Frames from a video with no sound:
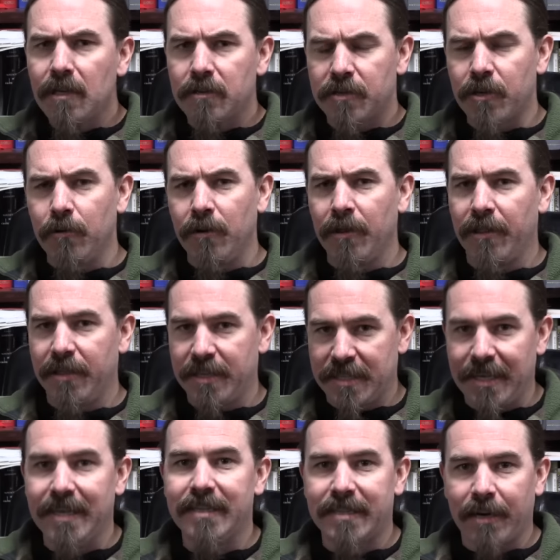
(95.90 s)
So this
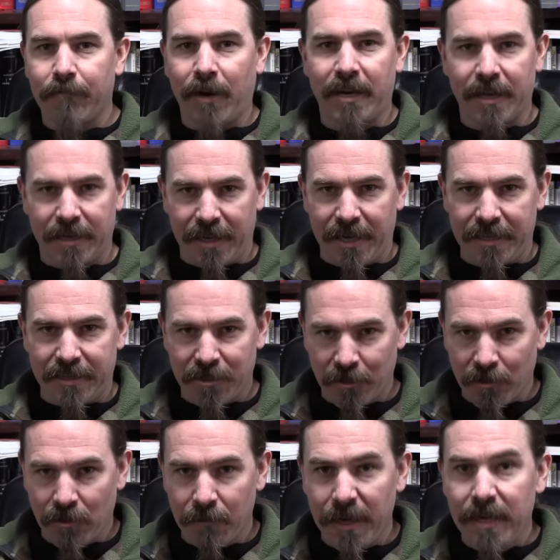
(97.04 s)
is a recognized
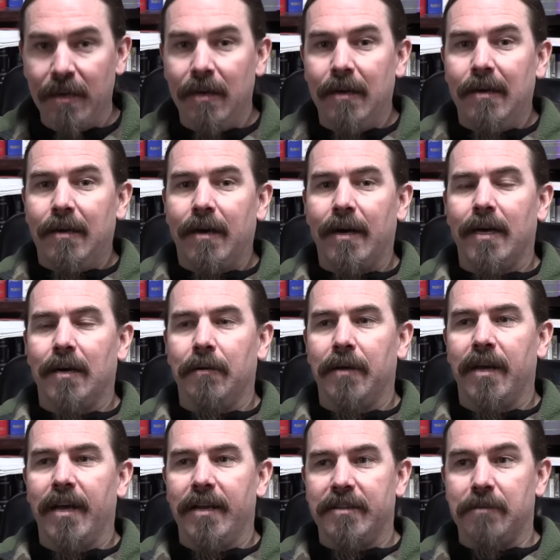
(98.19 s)
term. Uh,
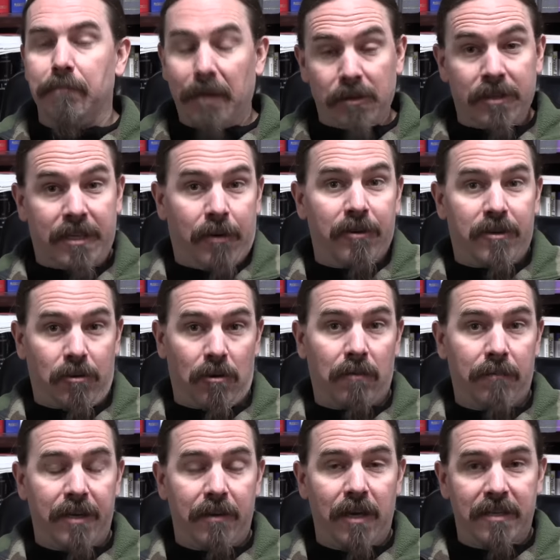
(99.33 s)
it is a military
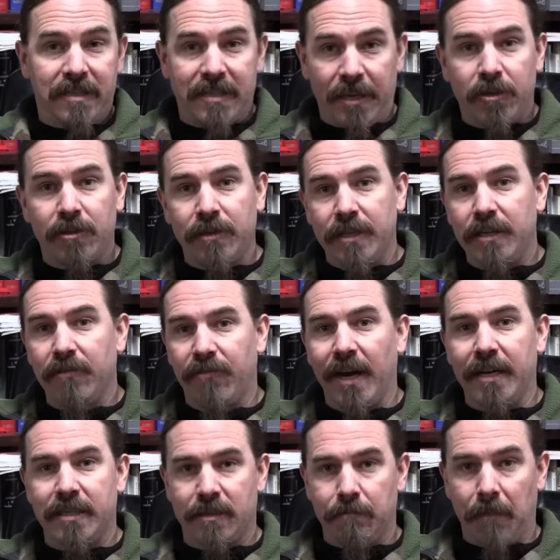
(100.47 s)
term. It essentially
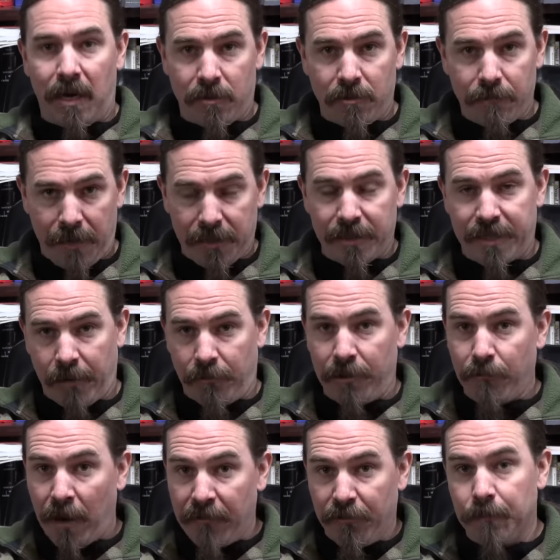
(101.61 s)
defines a modern military
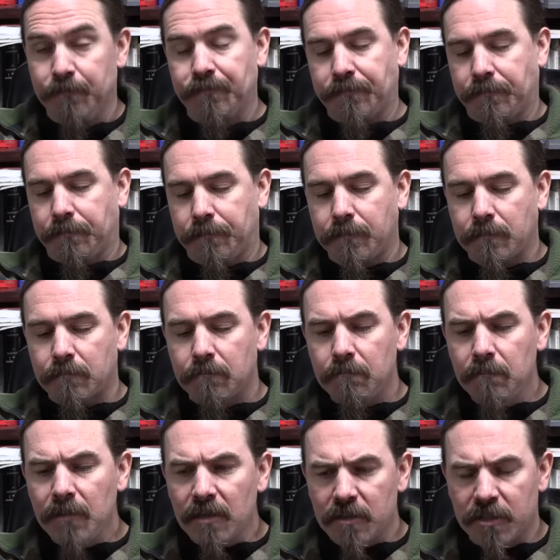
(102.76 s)
rifle.
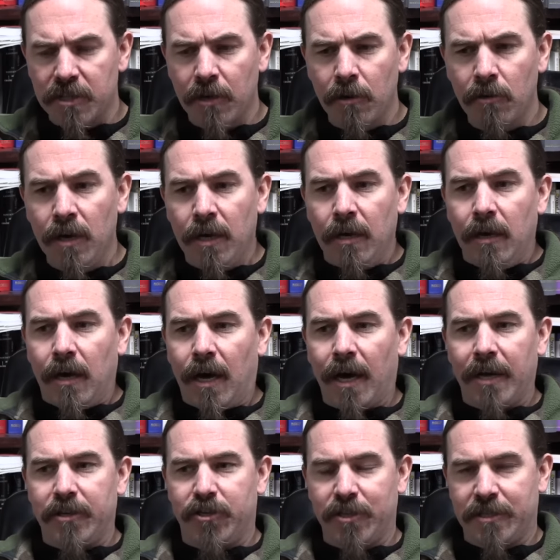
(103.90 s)
So
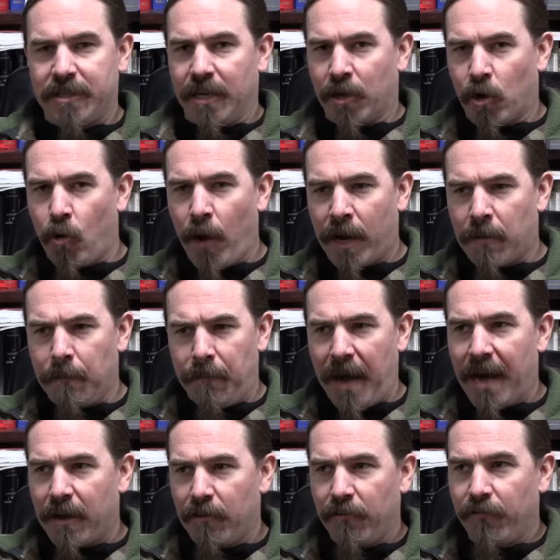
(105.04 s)
uh, just a quick
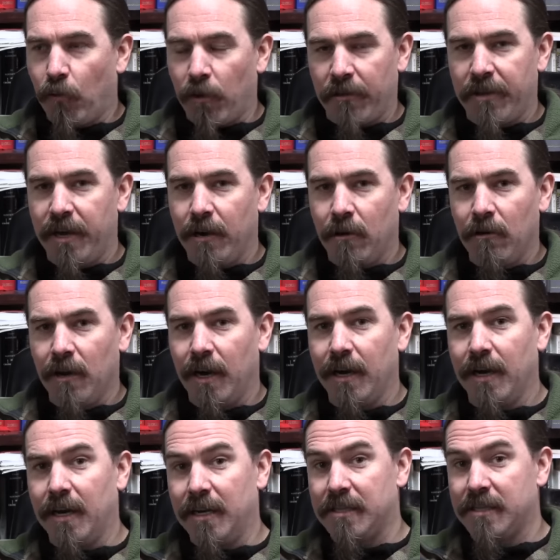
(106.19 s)
back and forth here. Uh,